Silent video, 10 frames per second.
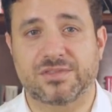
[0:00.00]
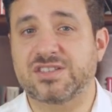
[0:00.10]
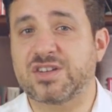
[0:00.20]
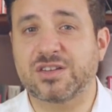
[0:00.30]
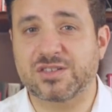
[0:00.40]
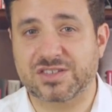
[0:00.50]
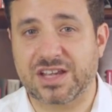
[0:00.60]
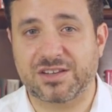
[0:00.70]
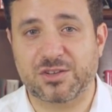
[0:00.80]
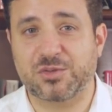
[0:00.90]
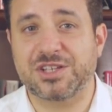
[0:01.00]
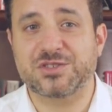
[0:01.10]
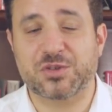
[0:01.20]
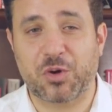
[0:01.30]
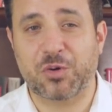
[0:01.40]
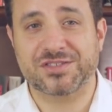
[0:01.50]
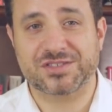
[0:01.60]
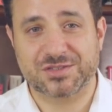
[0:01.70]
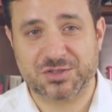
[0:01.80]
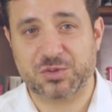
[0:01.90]
That's not to say that you need to
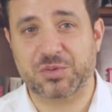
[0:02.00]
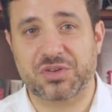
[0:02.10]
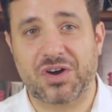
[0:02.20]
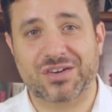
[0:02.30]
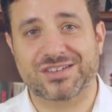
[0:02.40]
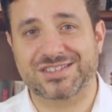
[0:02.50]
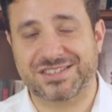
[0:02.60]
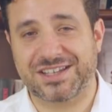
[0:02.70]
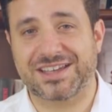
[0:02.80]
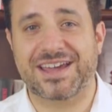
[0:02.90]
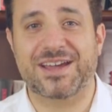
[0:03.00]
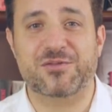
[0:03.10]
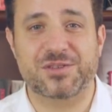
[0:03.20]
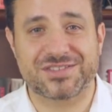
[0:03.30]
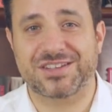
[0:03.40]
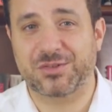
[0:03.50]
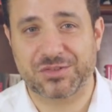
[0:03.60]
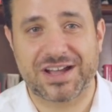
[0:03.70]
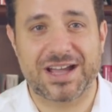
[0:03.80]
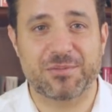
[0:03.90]
always do the hardest thing every single
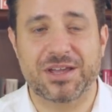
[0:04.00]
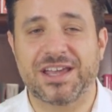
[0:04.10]
time.